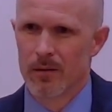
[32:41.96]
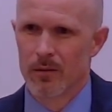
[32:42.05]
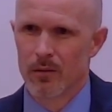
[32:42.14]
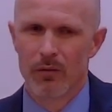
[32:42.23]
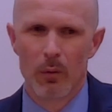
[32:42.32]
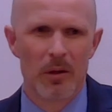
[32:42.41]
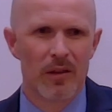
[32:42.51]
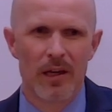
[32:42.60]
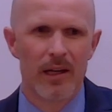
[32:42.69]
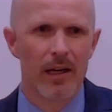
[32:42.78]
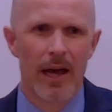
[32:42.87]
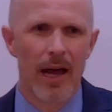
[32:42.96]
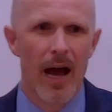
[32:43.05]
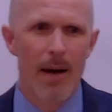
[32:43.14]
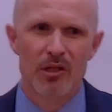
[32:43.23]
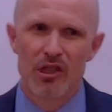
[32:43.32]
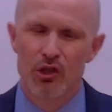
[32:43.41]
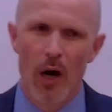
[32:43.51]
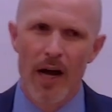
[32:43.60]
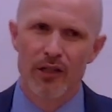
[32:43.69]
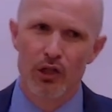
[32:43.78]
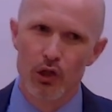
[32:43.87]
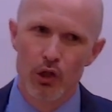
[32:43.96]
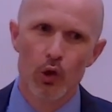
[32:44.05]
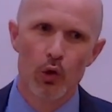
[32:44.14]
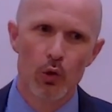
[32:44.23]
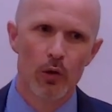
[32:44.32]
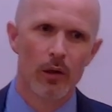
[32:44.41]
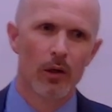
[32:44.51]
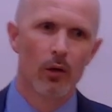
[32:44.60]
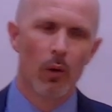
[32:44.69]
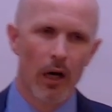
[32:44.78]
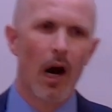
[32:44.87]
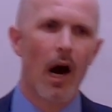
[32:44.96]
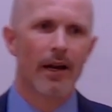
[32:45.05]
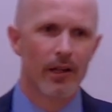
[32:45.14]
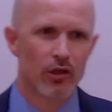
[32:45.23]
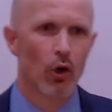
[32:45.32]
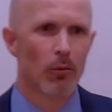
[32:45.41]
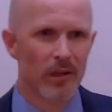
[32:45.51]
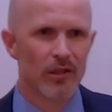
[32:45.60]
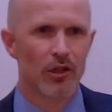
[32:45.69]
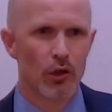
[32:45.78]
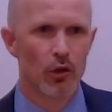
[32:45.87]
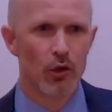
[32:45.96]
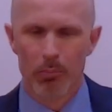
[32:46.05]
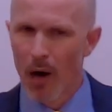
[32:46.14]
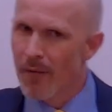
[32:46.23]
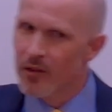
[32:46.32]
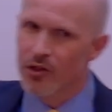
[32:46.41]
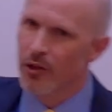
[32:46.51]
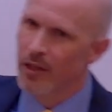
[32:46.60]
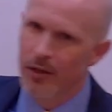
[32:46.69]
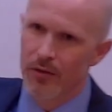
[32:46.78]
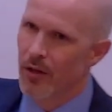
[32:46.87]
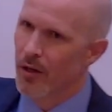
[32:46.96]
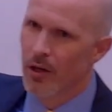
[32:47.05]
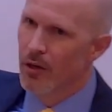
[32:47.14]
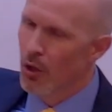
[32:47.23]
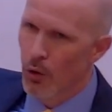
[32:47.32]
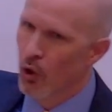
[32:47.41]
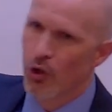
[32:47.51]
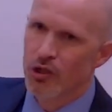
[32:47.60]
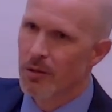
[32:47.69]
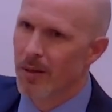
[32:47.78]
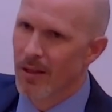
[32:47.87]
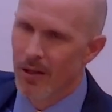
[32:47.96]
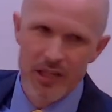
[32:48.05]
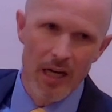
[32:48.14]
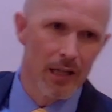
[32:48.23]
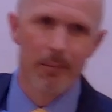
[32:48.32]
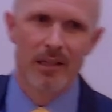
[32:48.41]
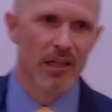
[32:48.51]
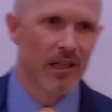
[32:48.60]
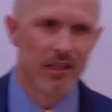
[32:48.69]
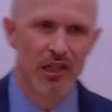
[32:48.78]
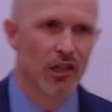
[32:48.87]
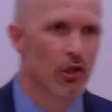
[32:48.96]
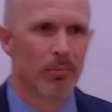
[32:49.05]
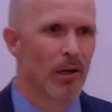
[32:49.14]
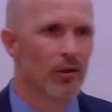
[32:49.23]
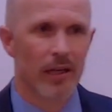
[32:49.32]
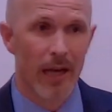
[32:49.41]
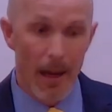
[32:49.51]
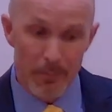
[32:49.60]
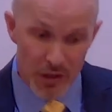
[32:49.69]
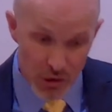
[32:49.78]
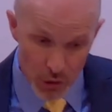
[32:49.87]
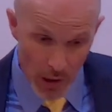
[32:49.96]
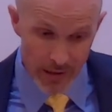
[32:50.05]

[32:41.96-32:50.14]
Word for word: Would have you been thinking, hey, I'm just trying to do what God had told me to do? The prophets are here. They're, they're encouraging me. They're telling me to continue building, and I'm just trying